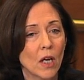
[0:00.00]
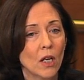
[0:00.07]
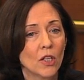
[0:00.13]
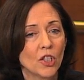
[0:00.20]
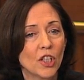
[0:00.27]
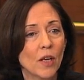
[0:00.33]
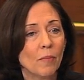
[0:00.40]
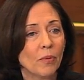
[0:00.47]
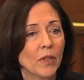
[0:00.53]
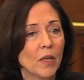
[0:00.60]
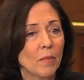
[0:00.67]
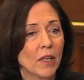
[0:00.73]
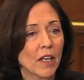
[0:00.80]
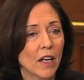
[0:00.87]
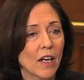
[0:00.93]
simply
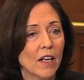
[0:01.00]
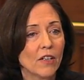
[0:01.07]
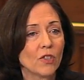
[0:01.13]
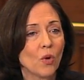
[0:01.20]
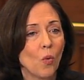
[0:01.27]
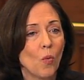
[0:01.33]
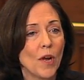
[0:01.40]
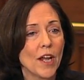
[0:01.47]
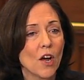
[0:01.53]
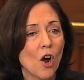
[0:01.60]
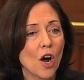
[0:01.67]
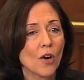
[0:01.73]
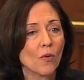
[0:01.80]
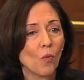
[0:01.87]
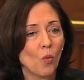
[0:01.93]
because we
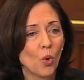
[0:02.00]
aren't